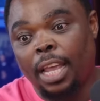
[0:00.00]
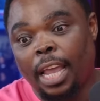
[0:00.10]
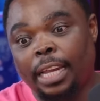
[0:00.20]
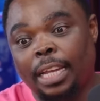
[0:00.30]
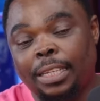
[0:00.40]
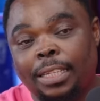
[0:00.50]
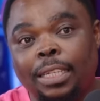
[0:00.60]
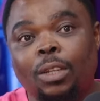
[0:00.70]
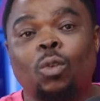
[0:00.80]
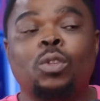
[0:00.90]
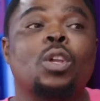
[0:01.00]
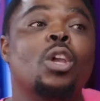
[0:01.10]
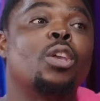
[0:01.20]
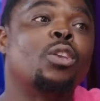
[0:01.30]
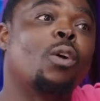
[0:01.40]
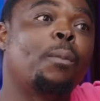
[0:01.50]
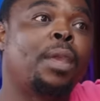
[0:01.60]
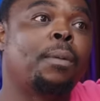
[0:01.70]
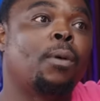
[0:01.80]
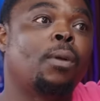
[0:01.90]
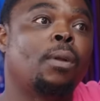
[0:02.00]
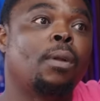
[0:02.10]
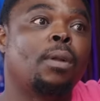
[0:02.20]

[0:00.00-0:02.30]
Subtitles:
and then see what your people